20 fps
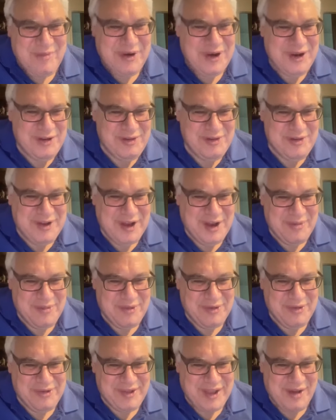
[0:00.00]
many
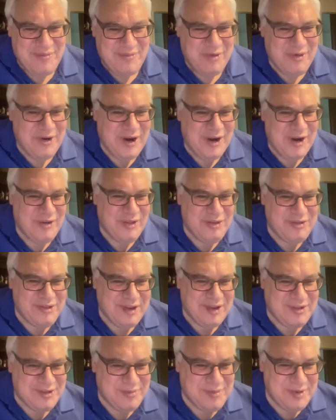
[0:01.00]
newcomers? How important are those
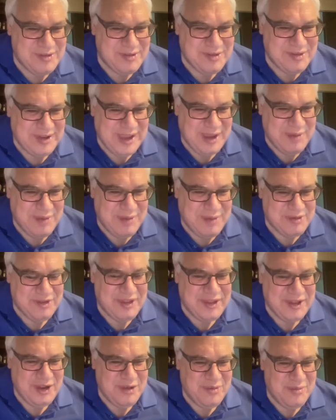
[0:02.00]
exhibition games?
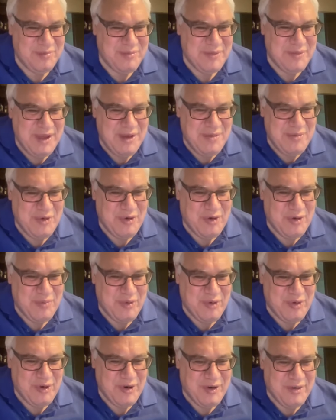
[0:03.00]
Are they a little more
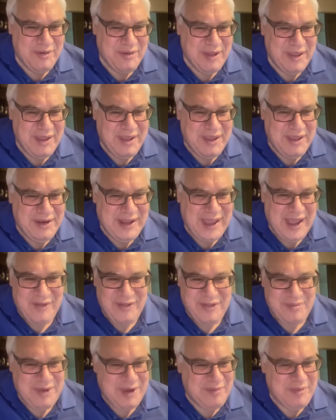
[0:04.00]
important now
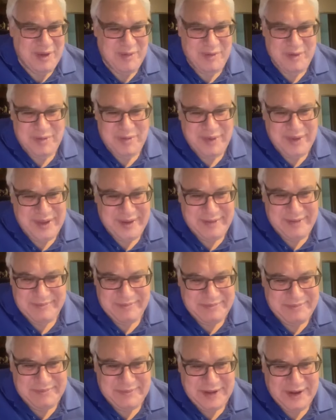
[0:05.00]
than maybe they would have been,
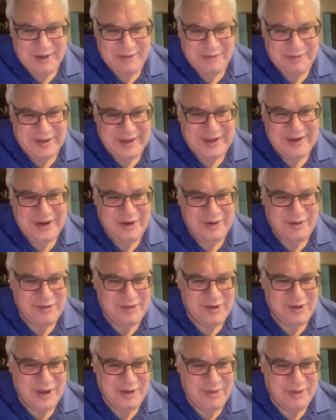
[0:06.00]
you know, 10
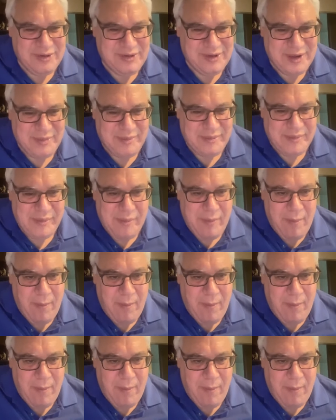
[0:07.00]
years ago or something?